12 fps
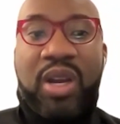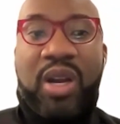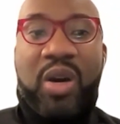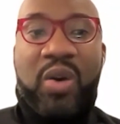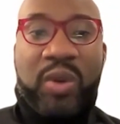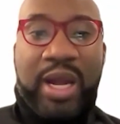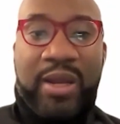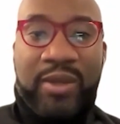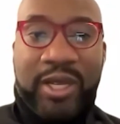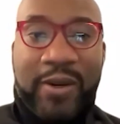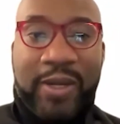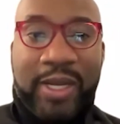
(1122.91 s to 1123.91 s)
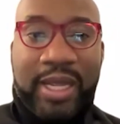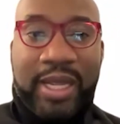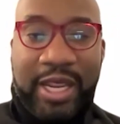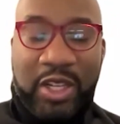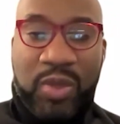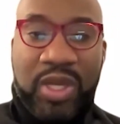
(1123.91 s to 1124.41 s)
around our
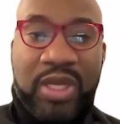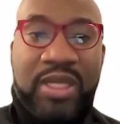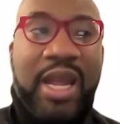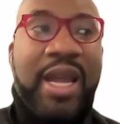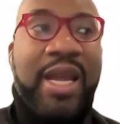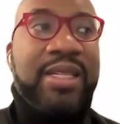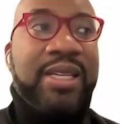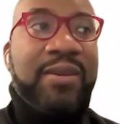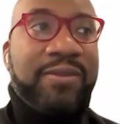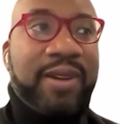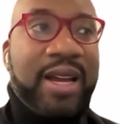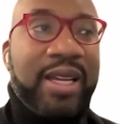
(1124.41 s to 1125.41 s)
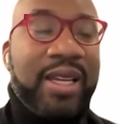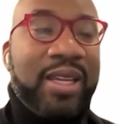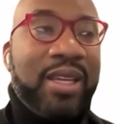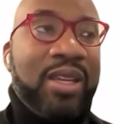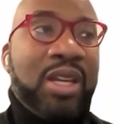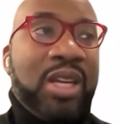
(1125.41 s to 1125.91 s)
engagement,
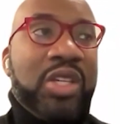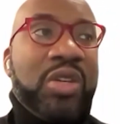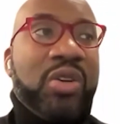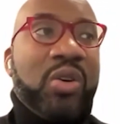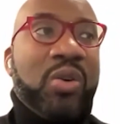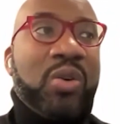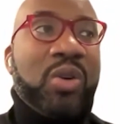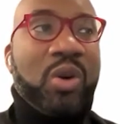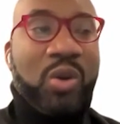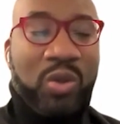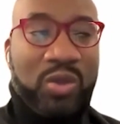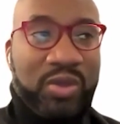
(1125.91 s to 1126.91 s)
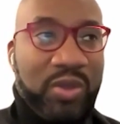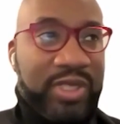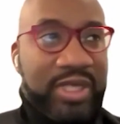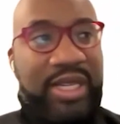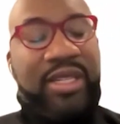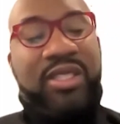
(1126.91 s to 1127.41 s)
identifying, you know, goals over the
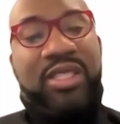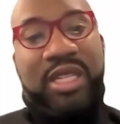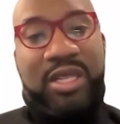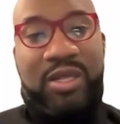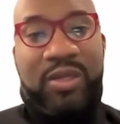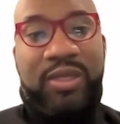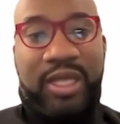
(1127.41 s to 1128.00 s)
next year.